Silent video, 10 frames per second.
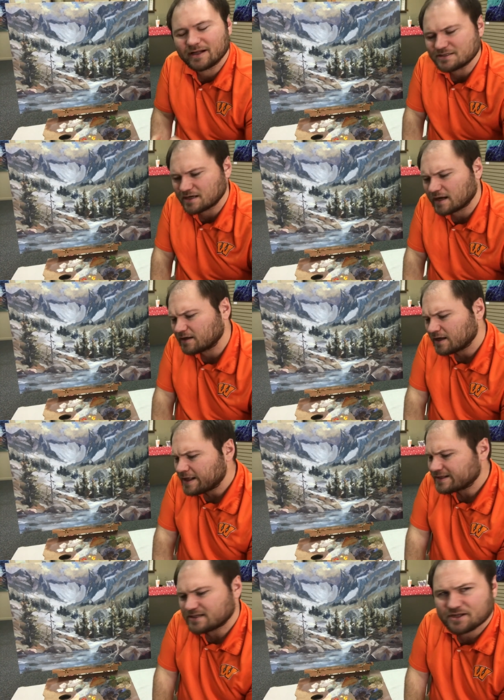It's not
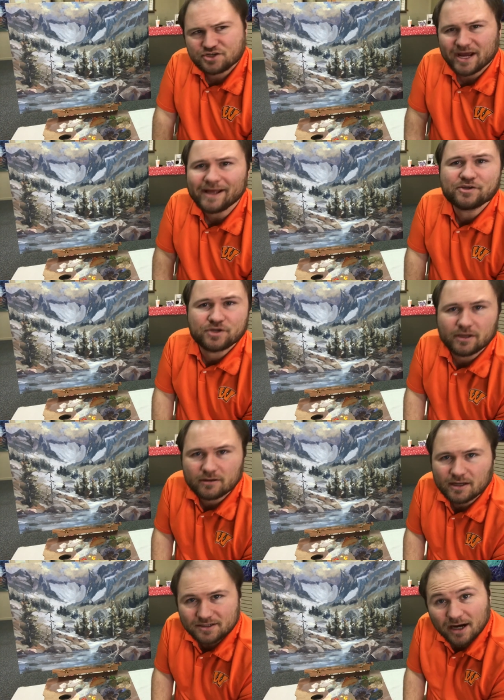changing
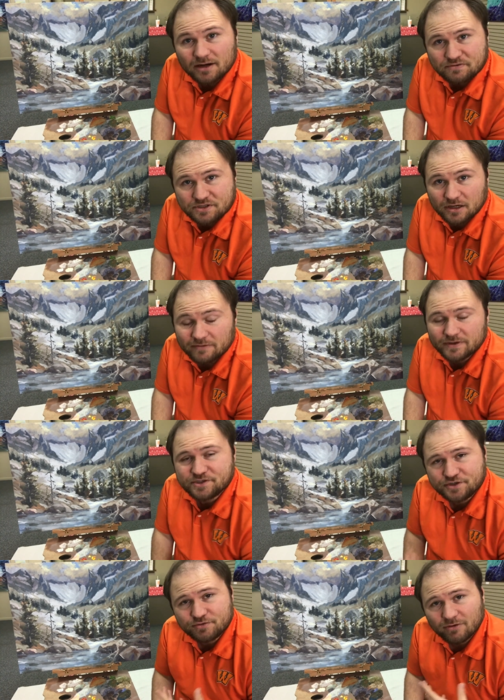a ton of stuff, it's
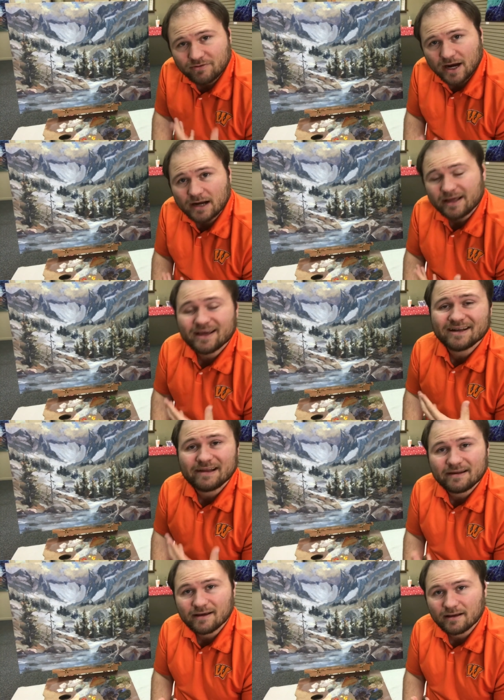just refining and
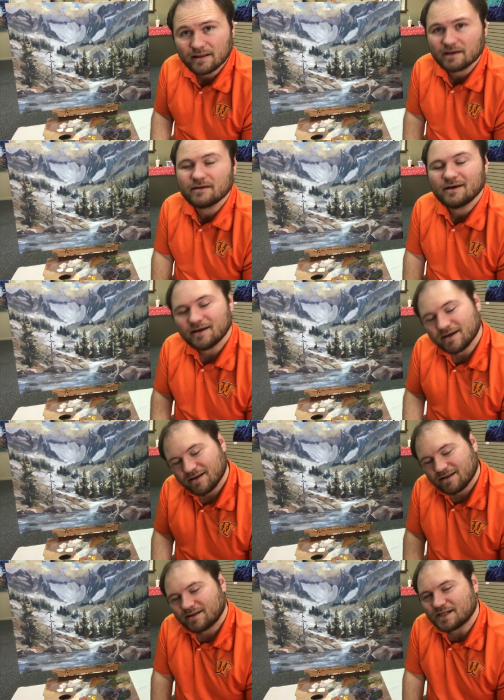detailing.
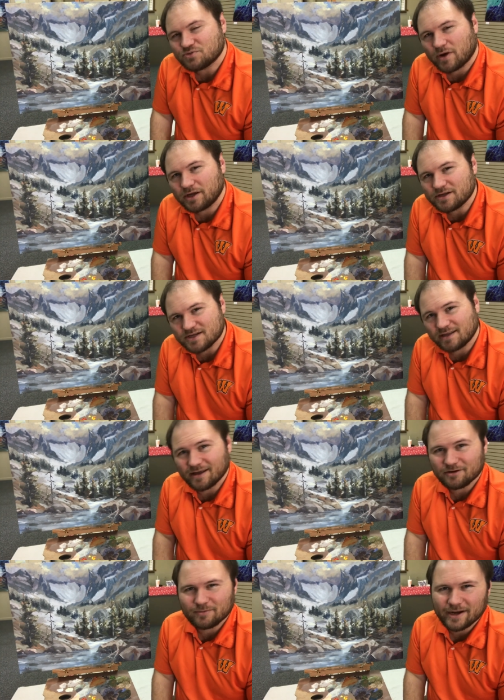That's why you say the
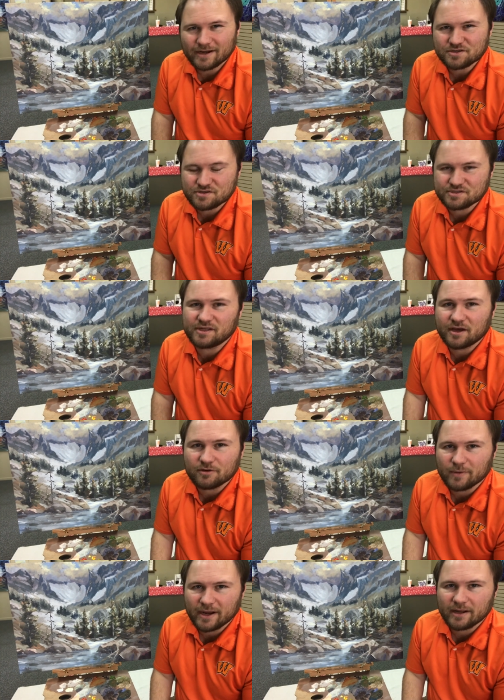underpainting is just the
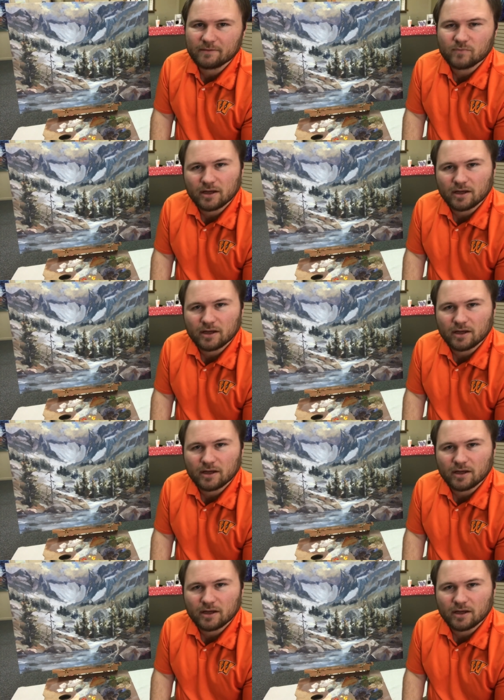underpainting.